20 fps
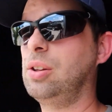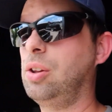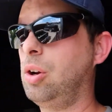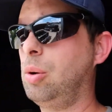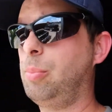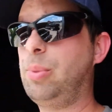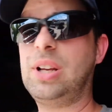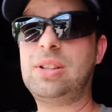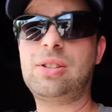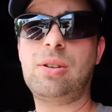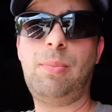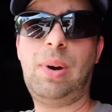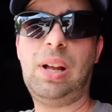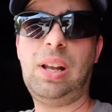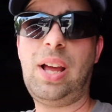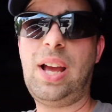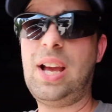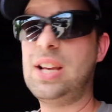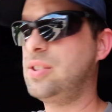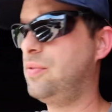a little bit to my
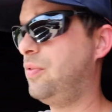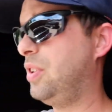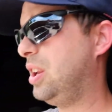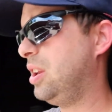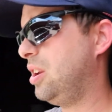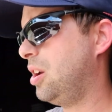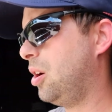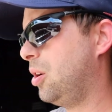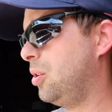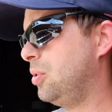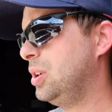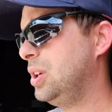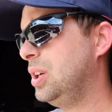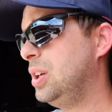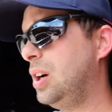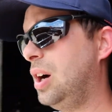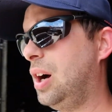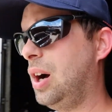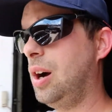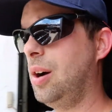last video,
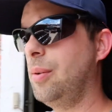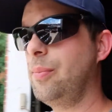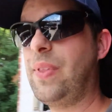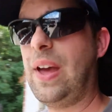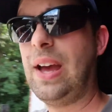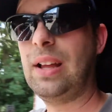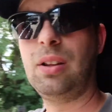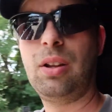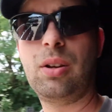that